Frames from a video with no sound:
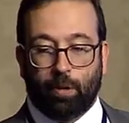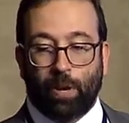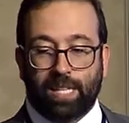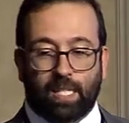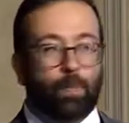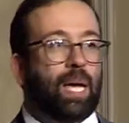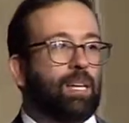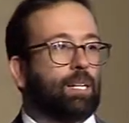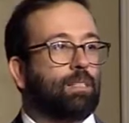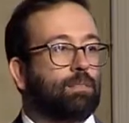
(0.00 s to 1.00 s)
that raises
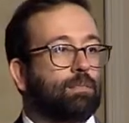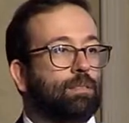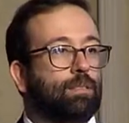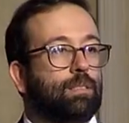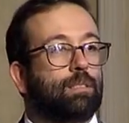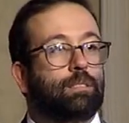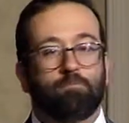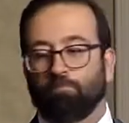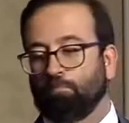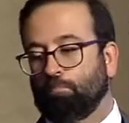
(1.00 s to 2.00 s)
beta?
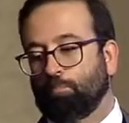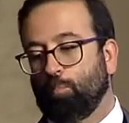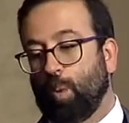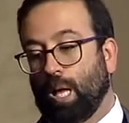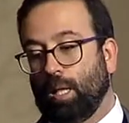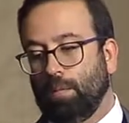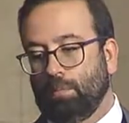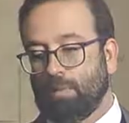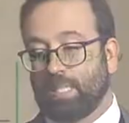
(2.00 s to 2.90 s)
Well, the